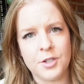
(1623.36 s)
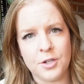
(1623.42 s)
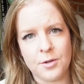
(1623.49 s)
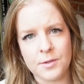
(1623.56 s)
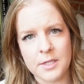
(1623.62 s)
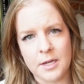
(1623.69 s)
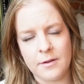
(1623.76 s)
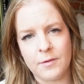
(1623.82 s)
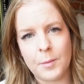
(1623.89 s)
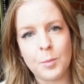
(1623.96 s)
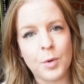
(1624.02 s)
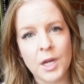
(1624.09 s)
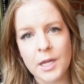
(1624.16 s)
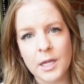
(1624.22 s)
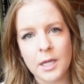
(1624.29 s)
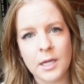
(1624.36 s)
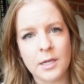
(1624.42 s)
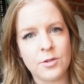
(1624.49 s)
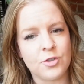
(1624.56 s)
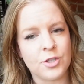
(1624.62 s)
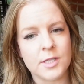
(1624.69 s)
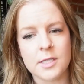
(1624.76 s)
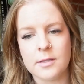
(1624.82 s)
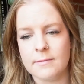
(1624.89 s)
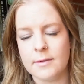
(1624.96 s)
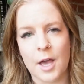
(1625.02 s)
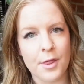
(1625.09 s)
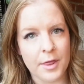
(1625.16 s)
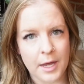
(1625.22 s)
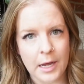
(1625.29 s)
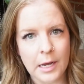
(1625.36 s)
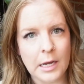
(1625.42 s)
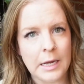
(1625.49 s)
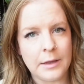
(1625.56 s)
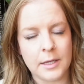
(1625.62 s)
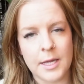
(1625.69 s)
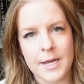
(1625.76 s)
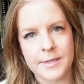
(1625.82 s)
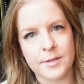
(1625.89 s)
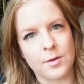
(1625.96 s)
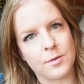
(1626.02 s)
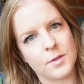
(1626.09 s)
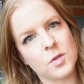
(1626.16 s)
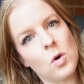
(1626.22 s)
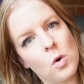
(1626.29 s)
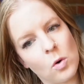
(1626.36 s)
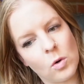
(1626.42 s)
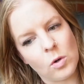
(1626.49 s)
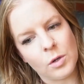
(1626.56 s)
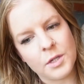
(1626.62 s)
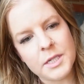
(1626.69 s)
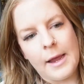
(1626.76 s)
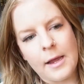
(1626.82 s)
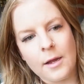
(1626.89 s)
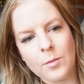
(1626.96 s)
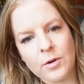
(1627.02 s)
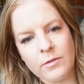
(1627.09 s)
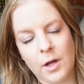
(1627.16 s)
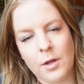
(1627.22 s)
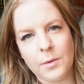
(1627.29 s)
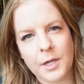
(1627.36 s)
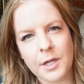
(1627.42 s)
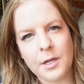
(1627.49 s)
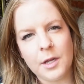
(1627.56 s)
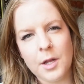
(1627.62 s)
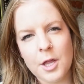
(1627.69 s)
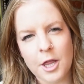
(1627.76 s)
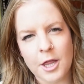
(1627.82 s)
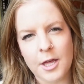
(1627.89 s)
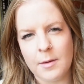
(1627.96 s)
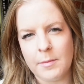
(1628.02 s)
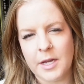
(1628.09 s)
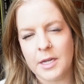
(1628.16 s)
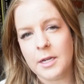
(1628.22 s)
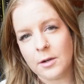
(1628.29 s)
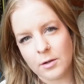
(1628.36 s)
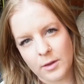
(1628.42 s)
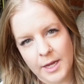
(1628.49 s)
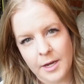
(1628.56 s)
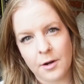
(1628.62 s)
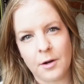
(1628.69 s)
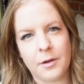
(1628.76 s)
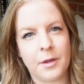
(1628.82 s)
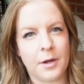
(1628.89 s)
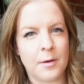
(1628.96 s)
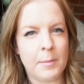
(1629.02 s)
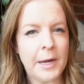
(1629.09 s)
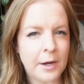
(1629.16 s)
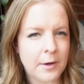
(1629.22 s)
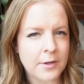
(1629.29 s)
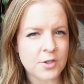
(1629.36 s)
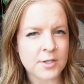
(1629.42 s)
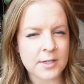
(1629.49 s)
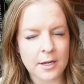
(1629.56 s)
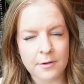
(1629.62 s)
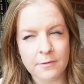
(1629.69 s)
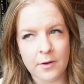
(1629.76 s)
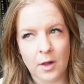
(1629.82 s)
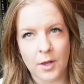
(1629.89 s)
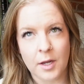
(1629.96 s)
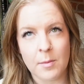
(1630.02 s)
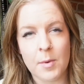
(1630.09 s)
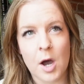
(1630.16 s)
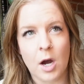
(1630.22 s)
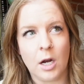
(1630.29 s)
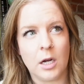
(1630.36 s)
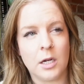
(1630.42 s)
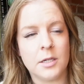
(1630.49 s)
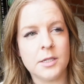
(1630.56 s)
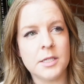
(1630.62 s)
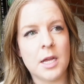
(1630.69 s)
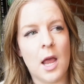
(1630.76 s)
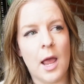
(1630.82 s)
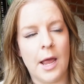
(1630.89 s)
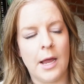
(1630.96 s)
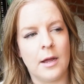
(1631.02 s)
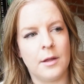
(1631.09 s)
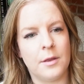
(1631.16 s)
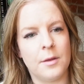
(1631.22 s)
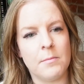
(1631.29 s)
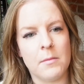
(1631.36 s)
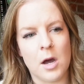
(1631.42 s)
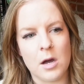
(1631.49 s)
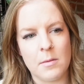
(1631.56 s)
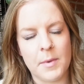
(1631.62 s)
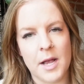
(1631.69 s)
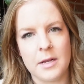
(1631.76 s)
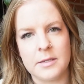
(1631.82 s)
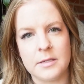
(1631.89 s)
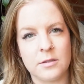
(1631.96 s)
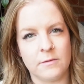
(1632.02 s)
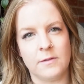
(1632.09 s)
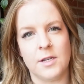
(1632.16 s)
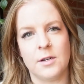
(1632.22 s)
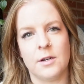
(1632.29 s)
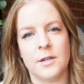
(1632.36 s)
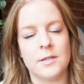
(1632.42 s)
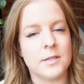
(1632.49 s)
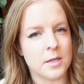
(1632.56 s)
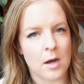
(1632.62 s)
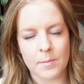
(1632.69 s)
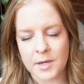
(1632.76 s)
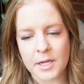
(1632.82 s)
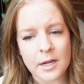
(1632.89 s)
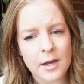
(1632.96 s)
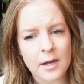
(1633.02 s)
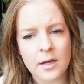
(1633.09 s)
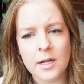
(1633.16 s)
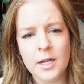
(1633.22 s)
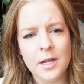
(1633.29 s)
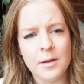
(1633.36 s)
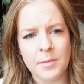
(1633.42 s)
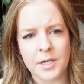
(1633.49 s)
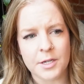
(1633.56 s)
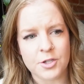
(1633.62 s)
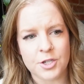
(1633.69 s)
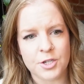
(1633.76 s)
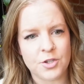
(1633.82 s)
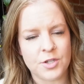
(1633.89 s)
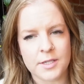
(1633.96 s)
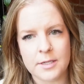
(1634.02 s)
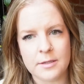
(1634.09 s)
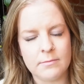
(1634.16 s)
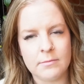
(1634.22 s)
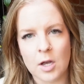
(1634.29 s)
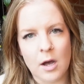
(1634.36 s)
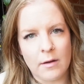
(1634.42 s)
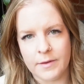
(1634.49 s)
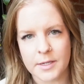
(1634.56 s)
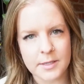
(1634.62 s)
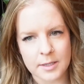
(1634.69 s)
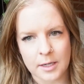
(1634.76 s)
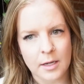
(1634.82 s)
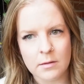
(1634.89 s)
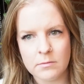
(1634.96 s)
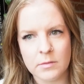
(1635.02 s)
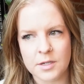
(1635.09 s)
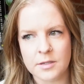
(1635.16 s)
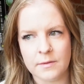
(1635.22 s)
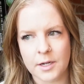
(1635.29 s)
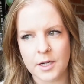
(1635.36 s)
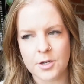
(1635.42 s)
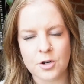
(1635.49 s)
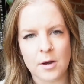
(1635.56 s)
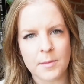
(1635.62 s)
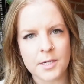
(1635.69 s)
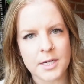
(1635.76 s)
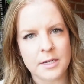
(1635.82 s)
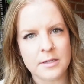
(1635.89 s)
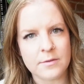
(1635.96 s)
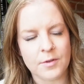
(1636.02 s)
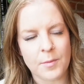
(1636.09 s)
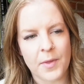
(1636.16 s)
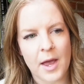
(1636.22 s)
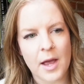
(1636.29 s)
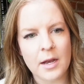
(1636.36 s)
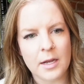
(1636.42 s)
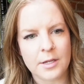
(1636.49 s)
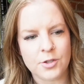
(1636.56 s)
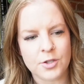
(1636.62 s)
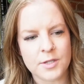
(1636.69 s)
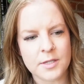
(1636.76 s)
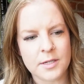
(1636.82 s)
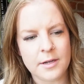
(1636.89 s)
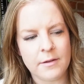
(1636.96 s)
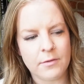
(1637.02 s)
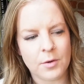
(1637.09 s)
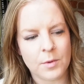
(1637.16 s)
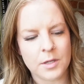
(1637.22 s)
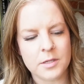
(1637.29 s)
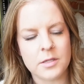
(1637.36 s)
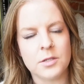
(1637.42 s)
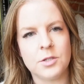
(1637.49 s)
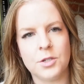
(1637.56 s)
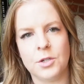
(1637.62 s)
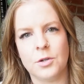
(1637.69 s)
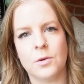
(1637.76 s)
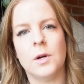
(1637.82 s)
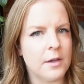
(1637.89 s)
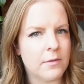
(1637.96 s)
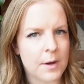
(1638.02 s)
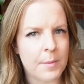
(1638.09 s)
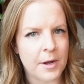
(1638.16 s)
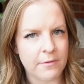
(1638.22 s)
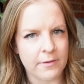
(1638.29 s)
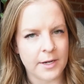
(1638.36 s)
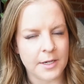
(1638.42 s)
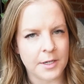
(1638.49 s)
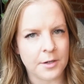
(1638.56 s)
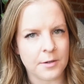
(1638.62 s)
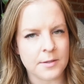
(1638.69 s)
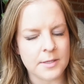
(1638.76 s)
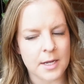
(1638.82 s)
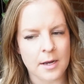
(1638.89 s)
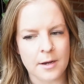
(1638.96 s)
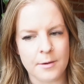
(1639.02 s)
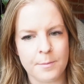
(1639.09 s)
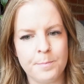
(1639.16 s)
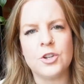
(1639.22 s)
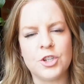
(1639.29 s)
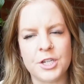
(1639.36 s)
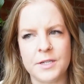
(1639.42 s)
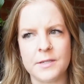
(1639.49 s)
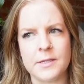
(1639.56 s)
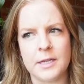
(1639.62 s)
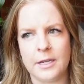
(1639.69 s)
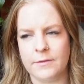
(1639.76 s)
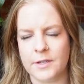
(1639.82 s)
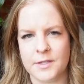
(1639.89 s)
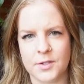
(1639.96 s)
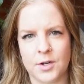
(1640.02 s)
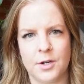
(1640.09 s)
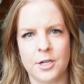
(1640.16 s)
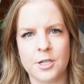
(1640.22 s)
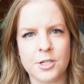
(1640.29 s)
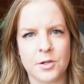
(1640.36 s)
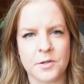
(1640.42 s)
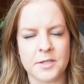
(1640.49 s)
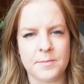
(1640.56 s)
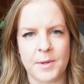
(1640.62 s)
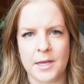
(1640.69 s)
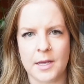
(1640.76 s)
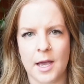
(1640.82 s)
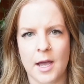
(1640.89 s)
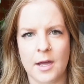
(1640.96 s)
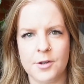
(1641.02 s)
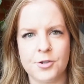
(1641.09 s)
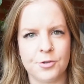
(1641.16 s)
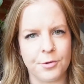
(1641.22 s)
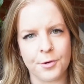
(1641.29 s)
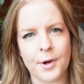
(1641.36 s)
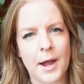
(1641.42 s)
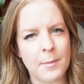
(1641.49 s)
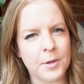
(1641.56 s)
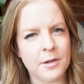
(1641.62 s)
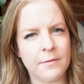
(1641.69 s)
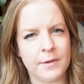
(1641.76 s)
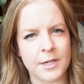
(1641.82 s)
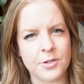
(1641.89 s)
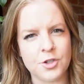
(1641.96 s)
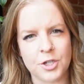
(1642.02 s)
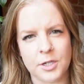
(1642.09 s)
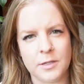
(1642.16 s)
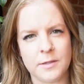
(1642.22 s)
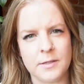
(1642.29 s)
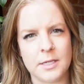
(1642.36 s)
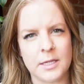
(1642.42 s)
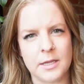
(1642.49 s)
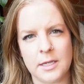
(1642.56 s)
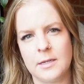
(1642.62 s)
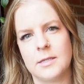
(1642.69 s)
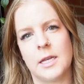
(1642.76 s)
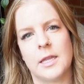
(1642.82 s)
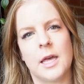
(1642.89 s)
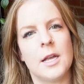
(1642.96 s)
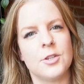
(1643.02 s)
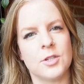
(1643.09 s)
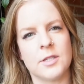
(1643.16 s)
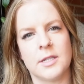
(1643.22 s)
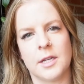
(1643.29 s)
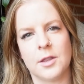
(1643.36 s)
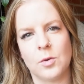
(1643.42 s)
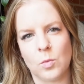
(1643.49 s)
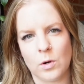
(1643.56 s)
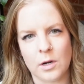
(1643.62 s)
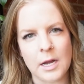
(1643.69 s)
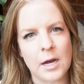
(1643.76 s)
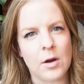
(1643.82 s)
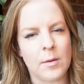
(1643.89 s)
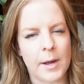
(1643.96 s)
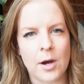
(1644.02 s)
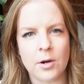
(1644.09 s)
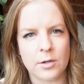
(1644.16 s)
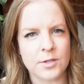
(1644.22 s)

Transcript: no sign of a break-in, just nothing. And the case goes cold. And we're following them a year later. Their marriage is kind of falling apart, and the mom has severe insomnia because she just obviously is very traumatized from that and just never wants to give up on finding her son. She's even started to speak at true crime conventions and things like that just to get the word out about her